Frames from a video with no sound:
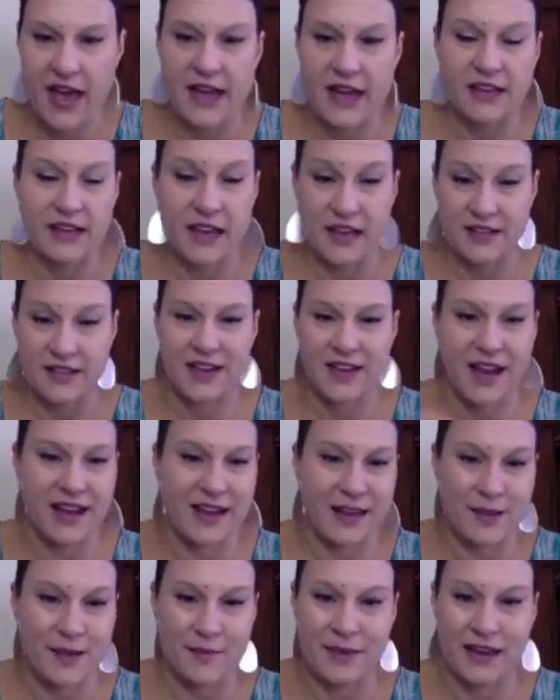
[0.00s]
And yes,
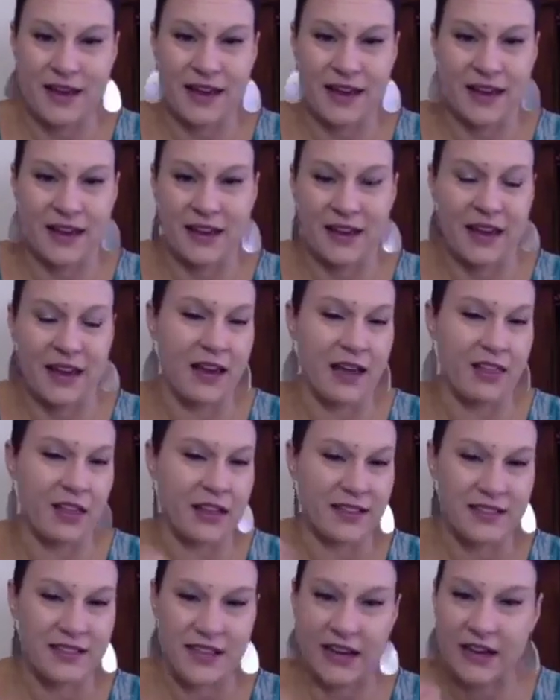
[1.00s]
I
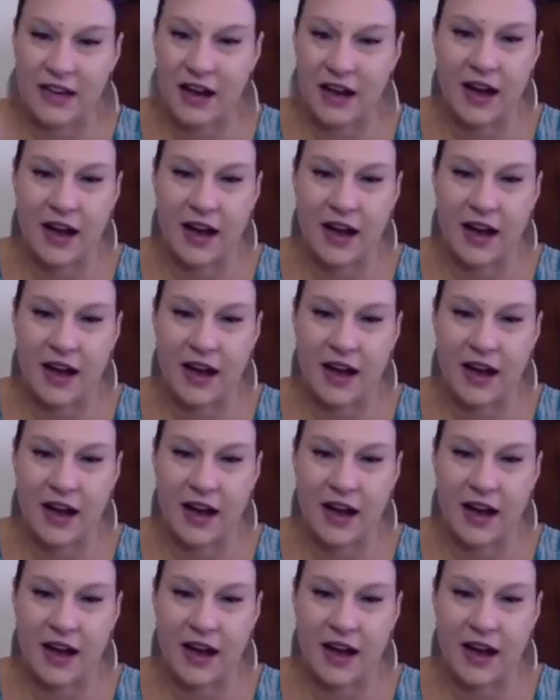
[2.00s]
like data.